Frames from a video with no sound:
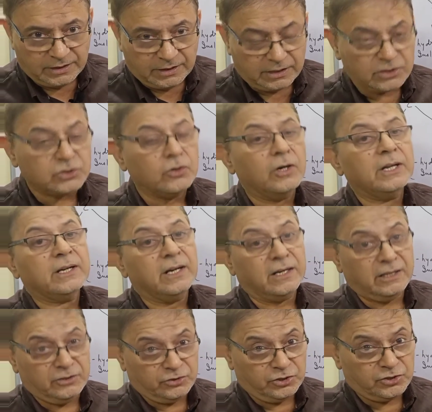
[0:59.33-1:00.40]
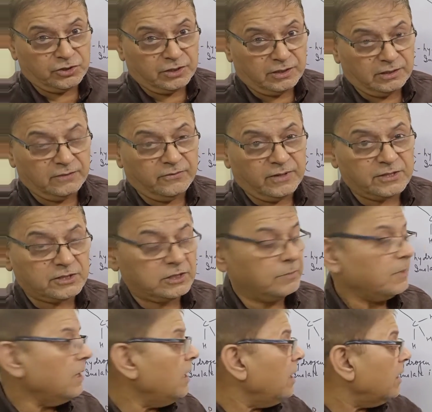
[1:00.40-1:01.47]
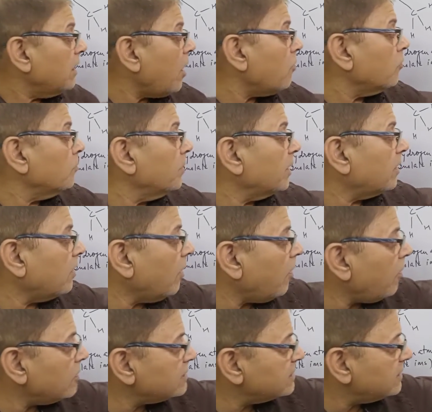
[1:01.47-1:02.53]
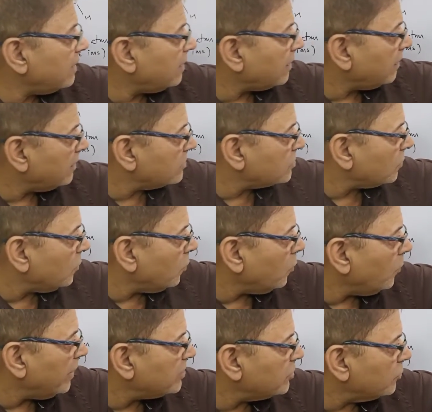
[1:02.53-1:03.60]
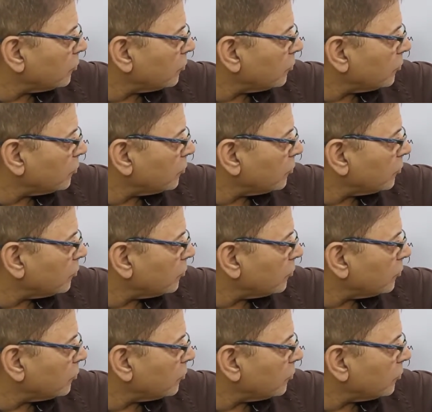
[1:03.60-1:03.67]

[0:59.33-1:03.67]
It is not a condensation in the first step. Now because there is OH